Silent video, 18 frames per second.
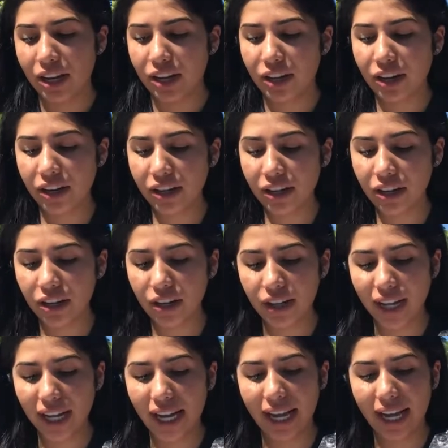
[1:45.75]
you're gonna
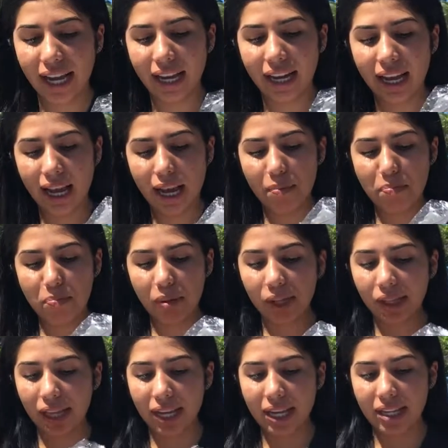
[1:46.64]
go ahead and
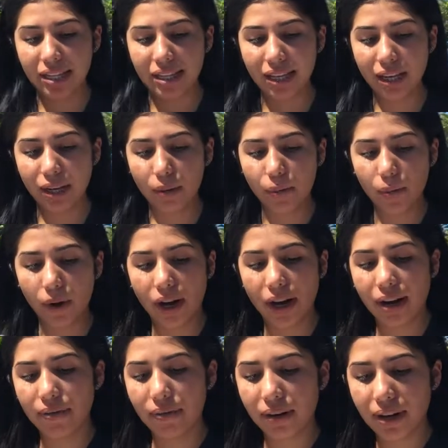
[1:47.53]
place it
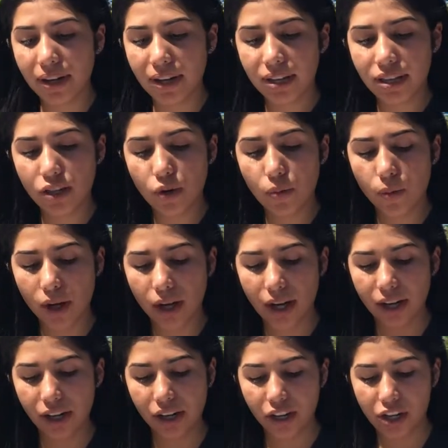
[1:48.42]
wherever it is you
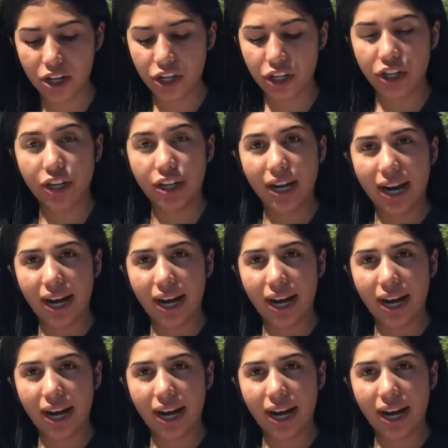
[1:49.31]
want on your shirt.